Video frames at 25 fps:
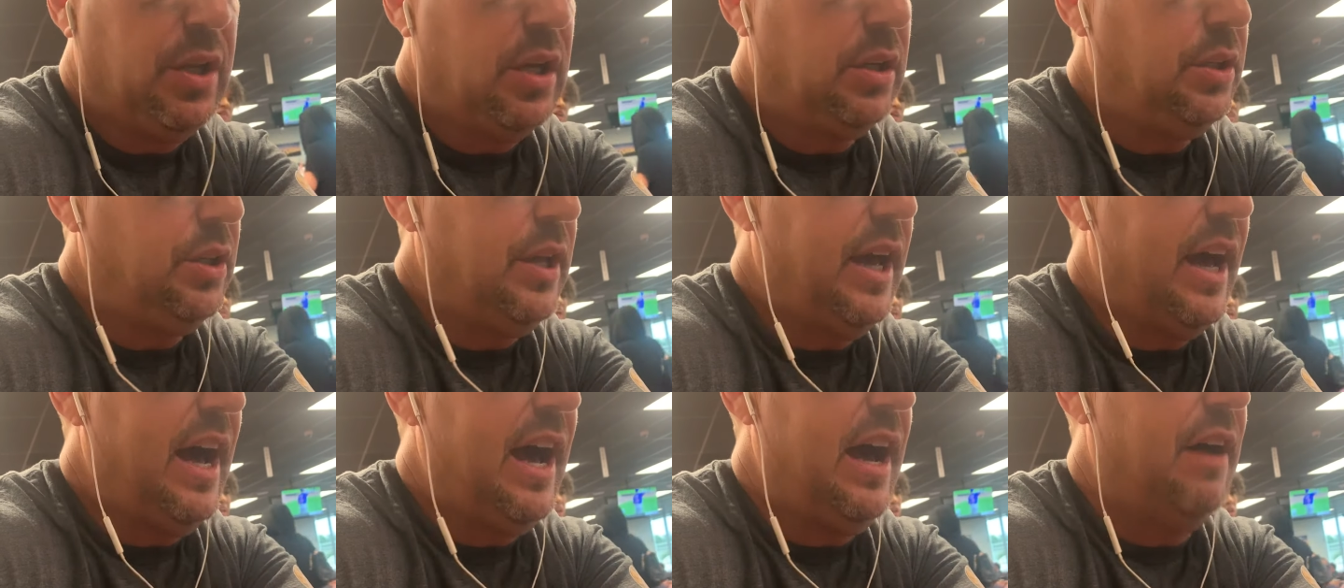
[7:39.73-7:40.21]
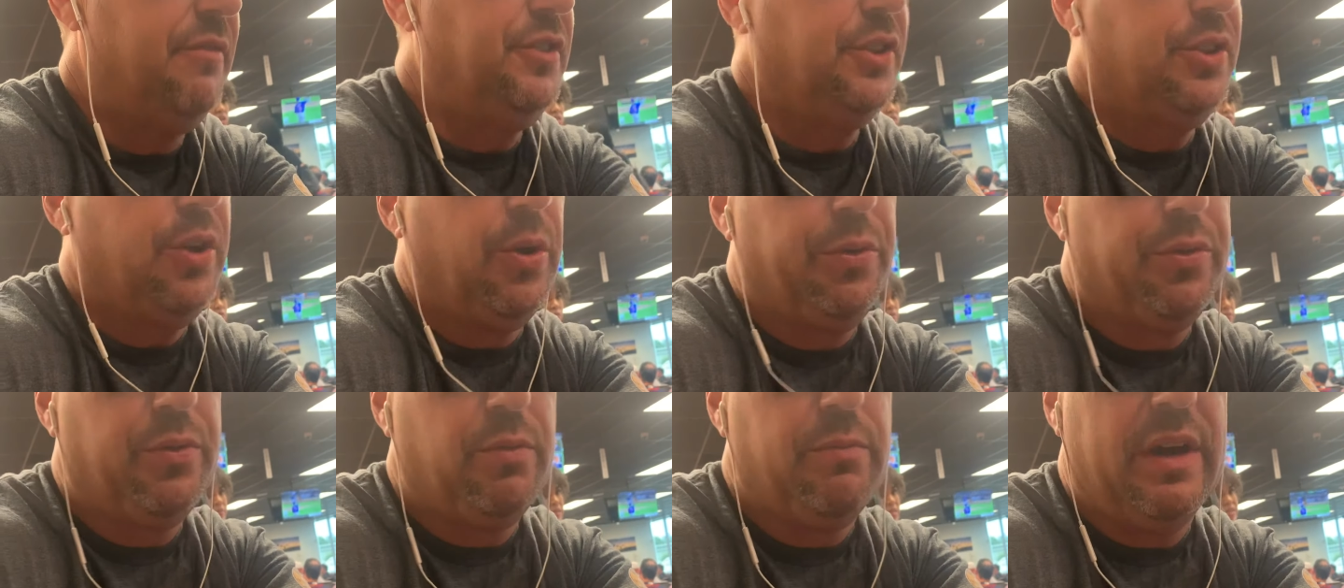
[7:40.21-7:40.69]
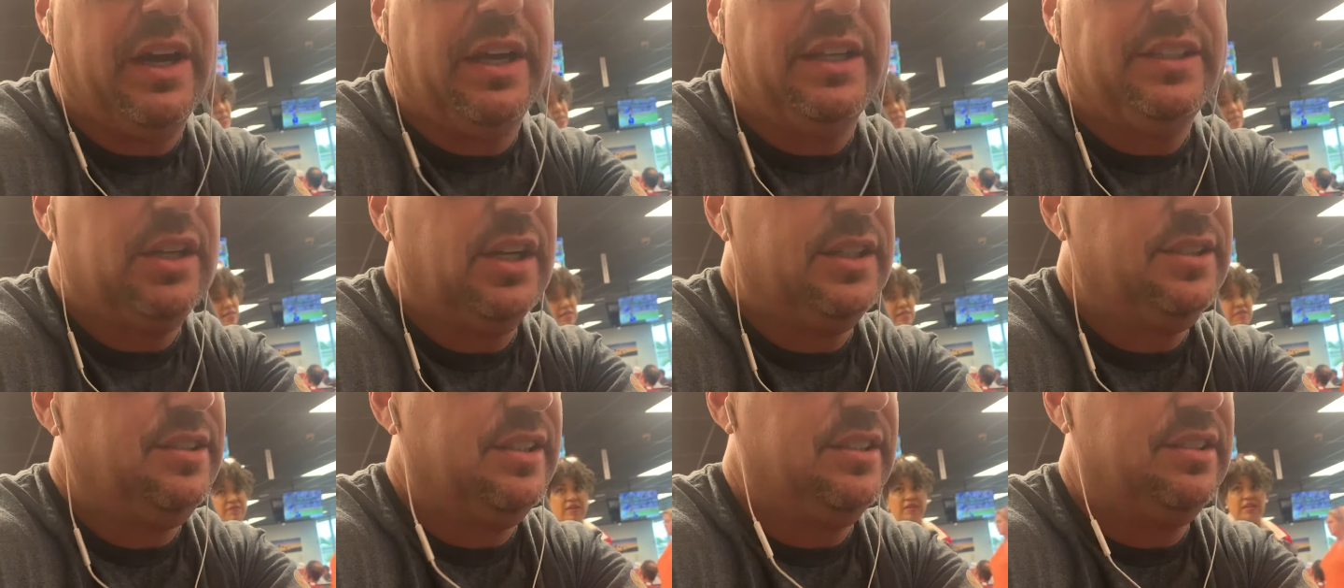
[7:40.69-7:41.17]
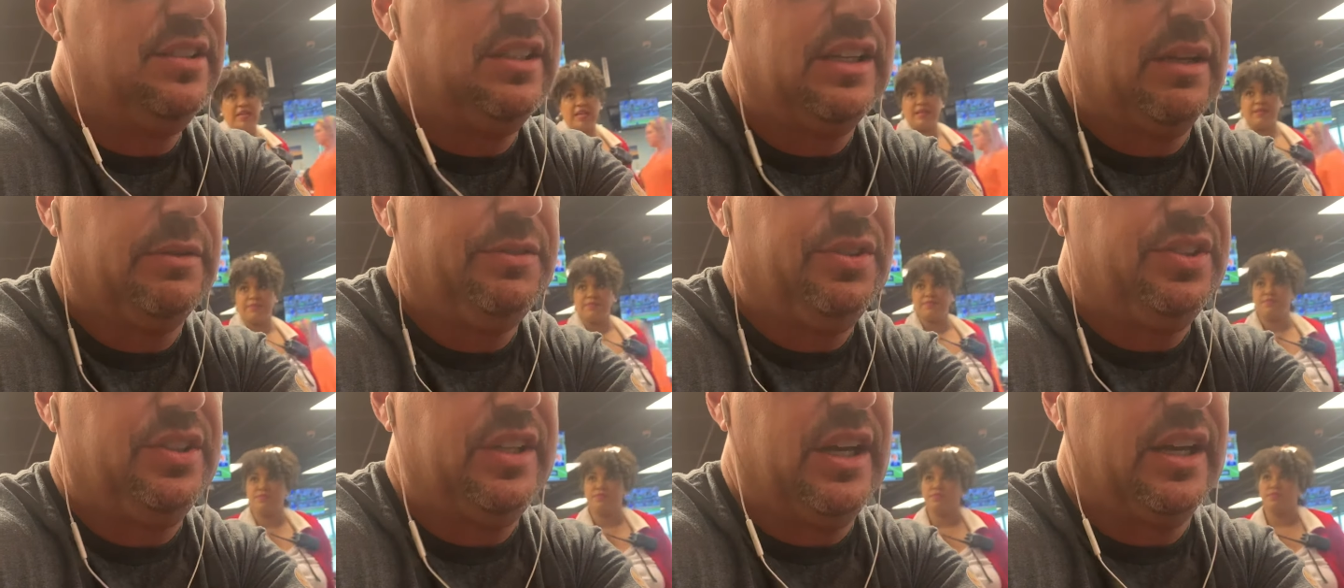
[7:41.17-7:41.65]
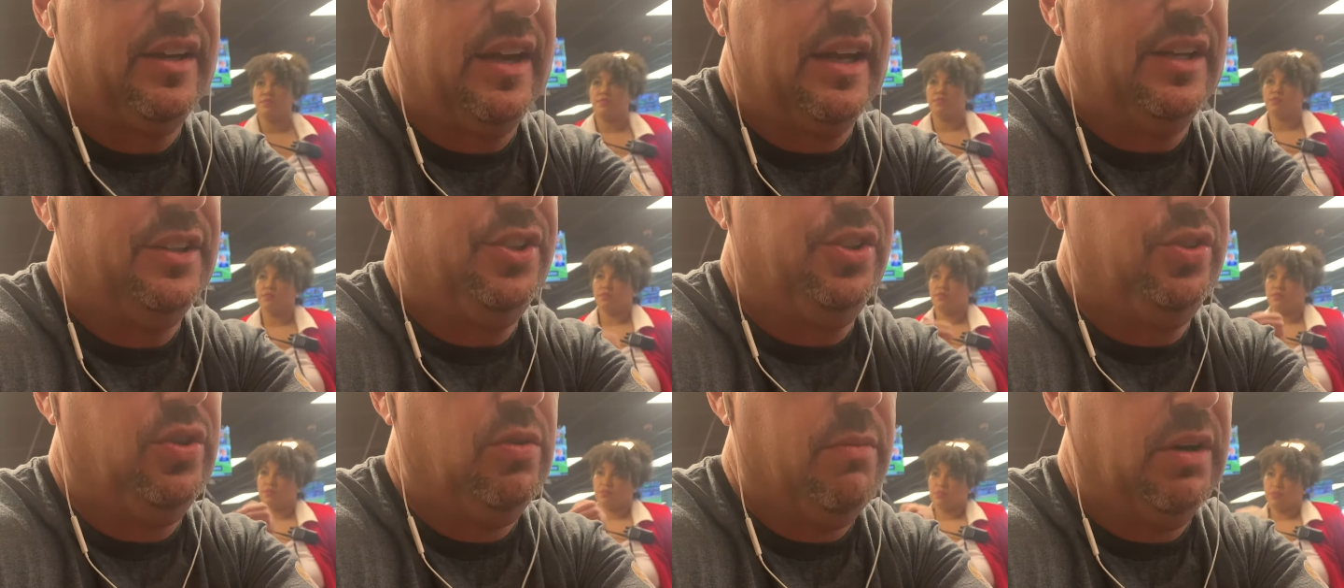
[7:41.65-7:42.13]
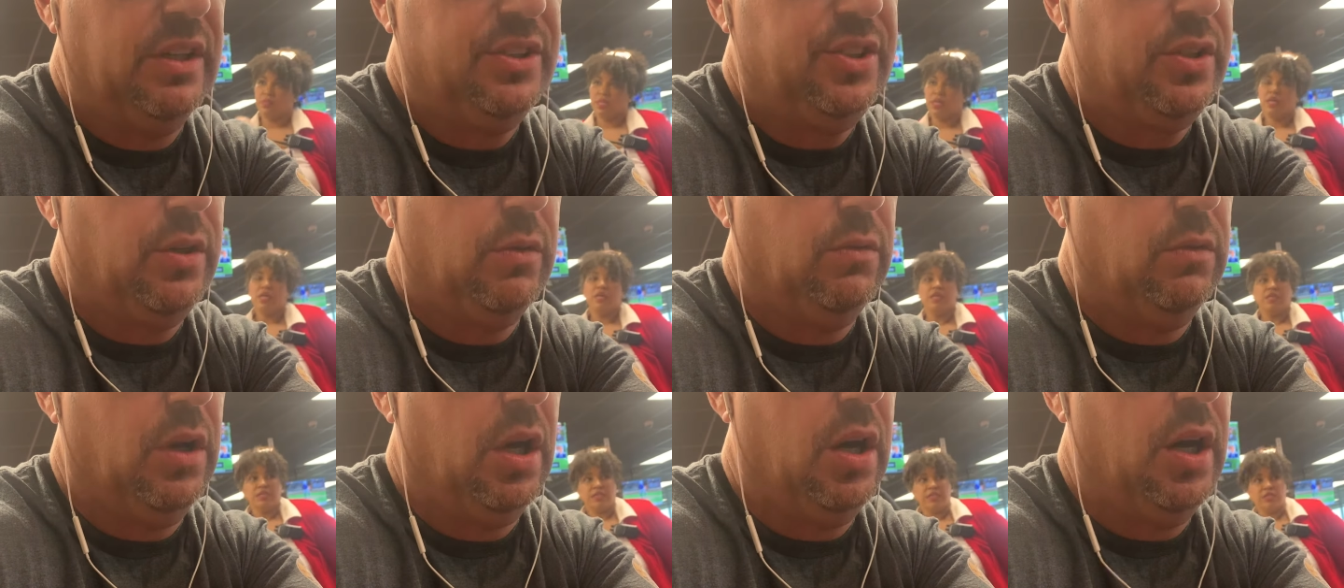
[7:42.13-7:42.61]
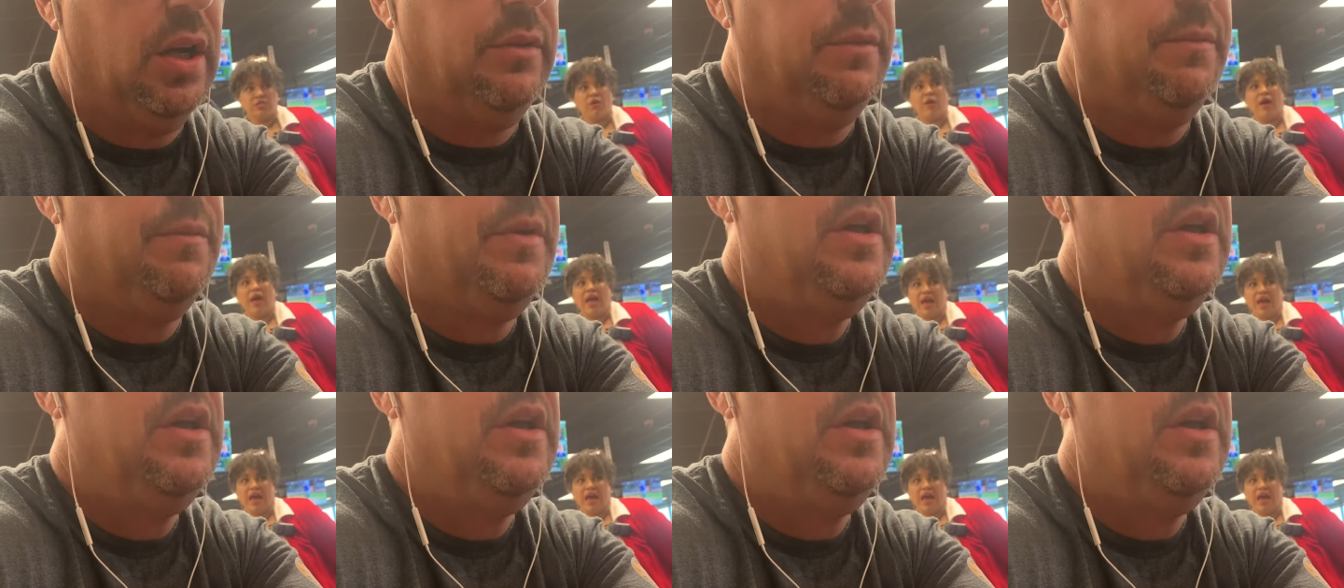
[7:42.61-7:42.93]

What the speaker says: you have to go through my assistant. I got too much going on.